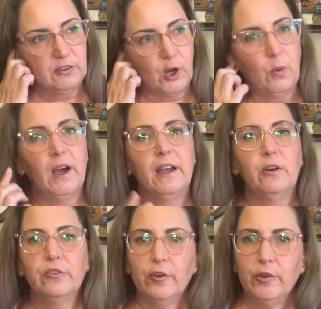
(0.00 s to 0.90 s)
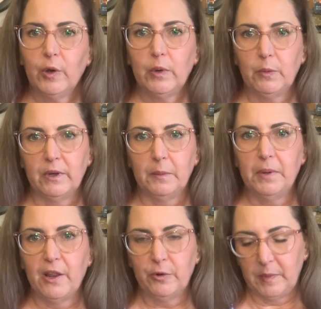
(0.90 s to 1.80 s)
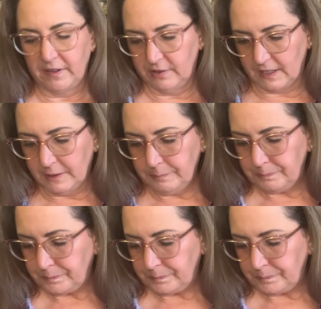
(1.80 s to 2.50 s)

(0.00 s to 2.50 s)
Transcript: So I also know it would bother my skin.